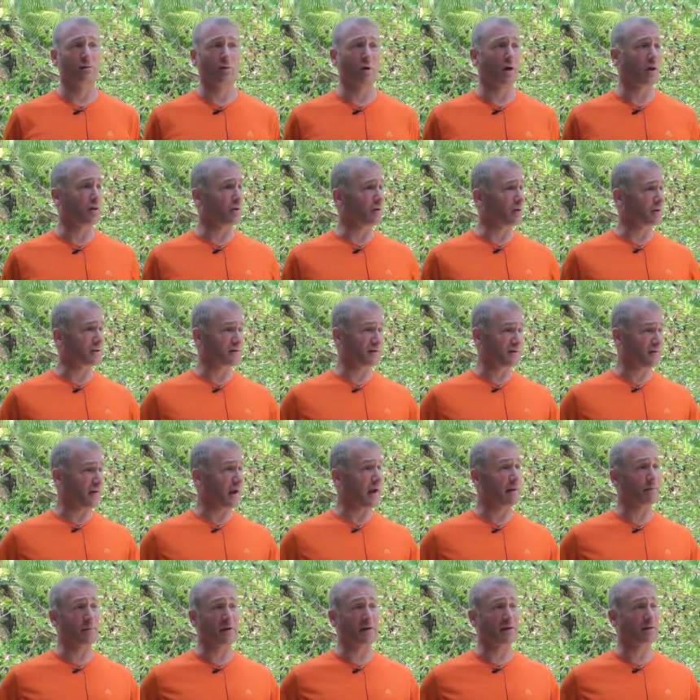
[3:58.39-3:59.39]
whether as a
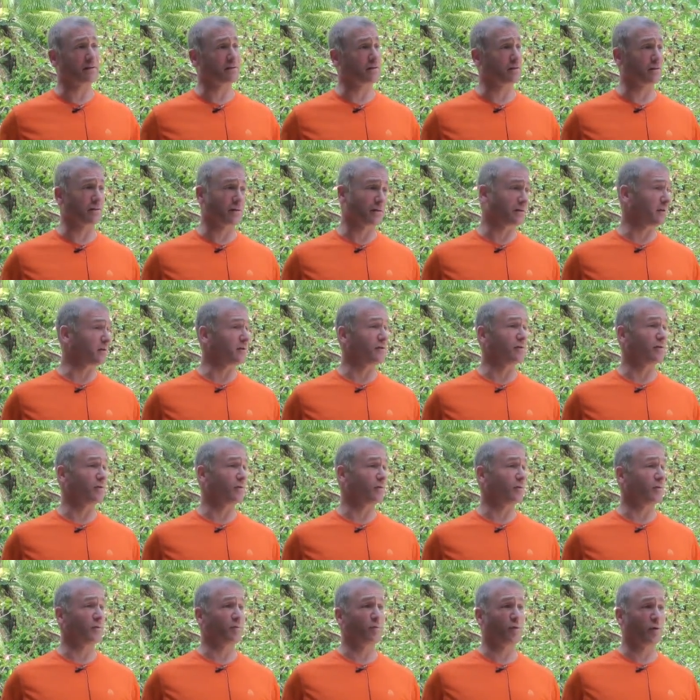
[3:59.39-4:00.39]
family, certainly could do
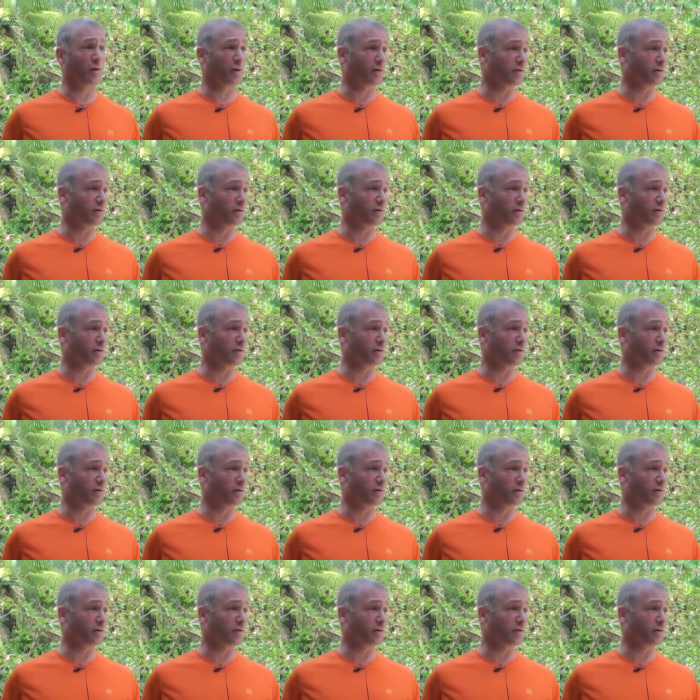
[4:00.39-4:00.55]
it with